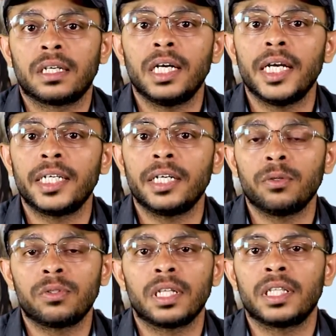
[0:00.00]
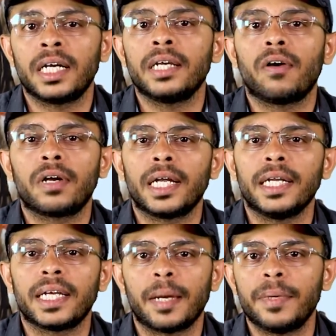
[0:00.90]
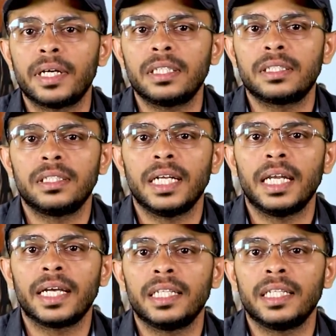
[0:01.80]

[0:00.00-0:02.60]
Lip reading: related to synthetic organic chemicals dealing